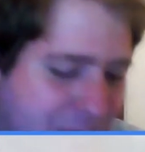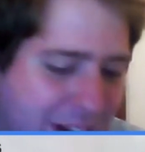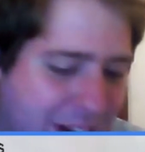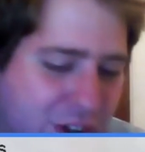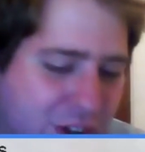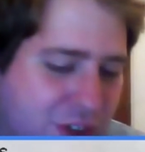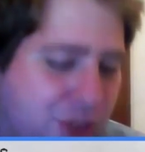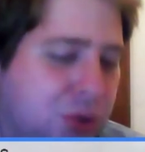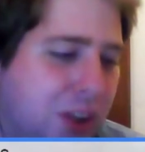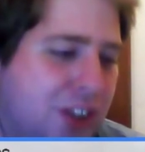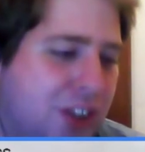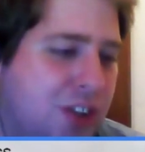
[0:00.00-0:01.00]
go-to
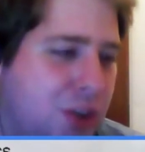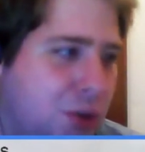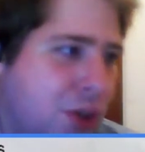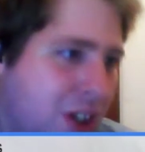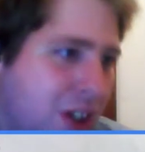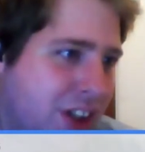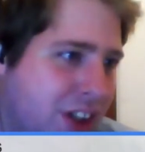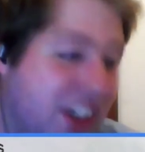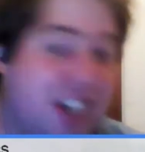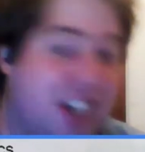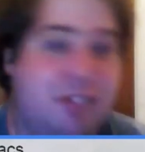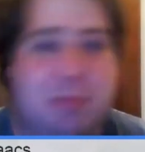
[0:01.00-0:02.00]
drink to
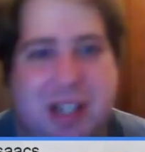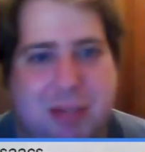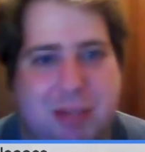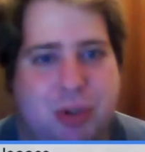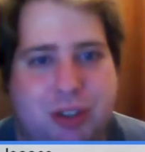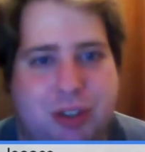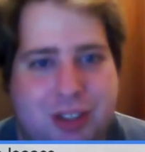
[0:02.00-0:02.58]
give people